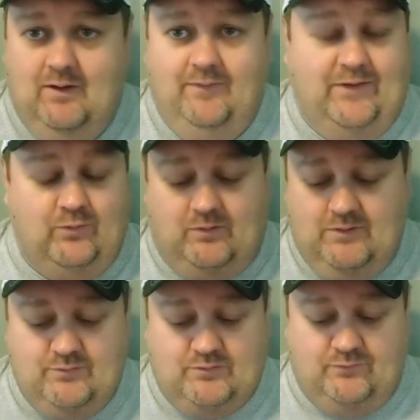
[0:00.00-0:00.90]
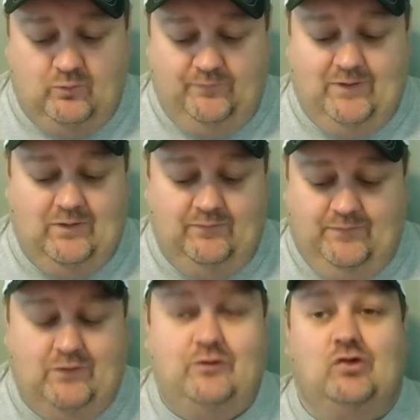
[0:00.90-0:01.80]
That's what cleavers are for.
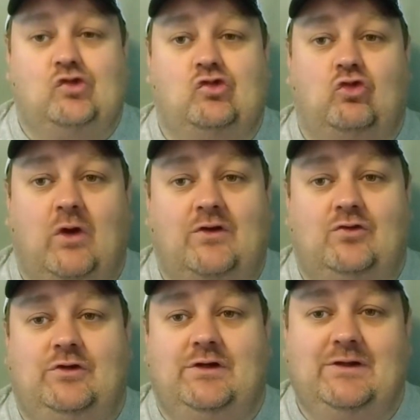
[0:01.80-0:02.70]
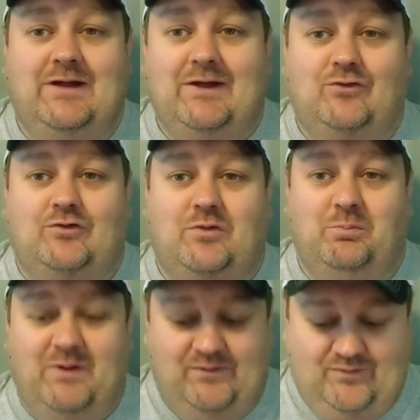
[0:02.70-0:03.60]
They're destruction
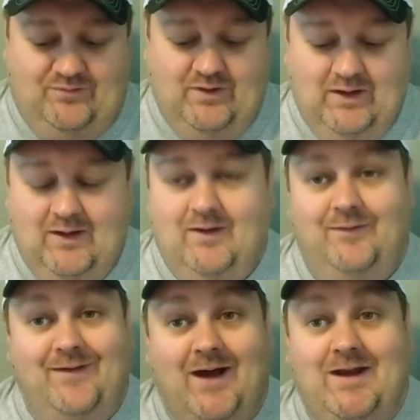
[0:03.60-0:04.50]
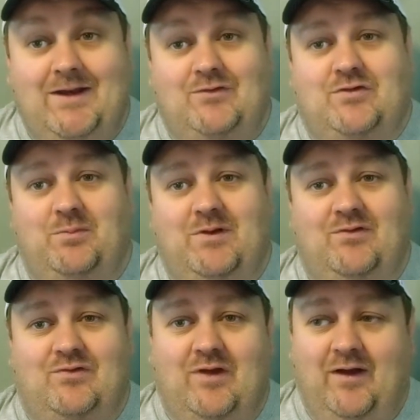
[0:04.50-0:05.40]
instruments, not
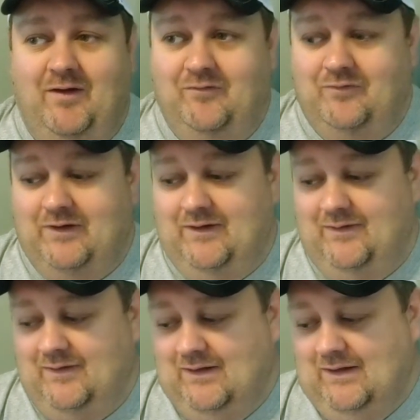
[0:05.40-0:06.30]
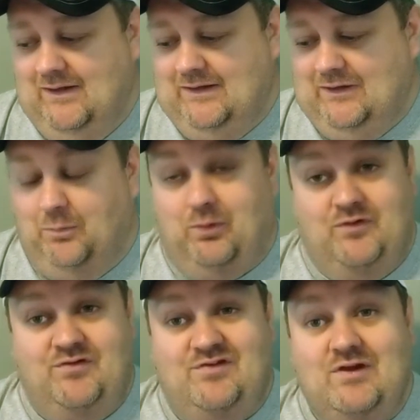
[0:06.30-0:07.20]
instruments of,
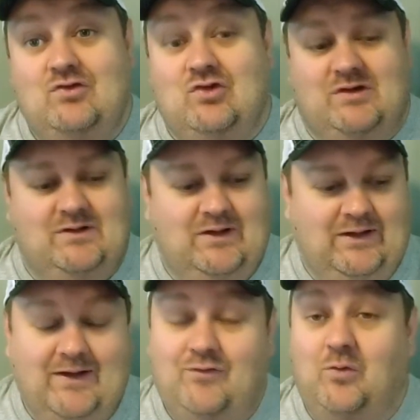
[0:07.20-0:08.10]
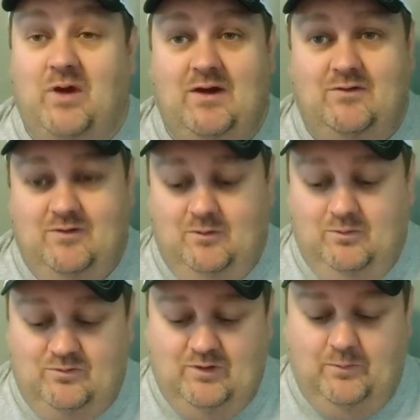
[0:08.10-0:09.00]
precision. And that's okay, too.
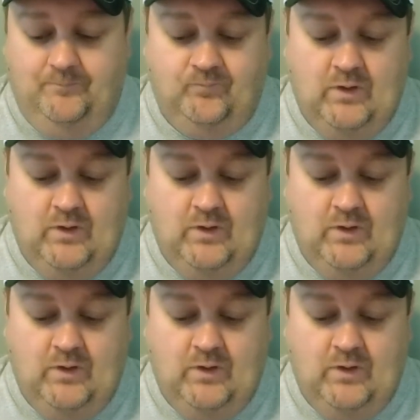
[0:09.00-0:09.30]
So,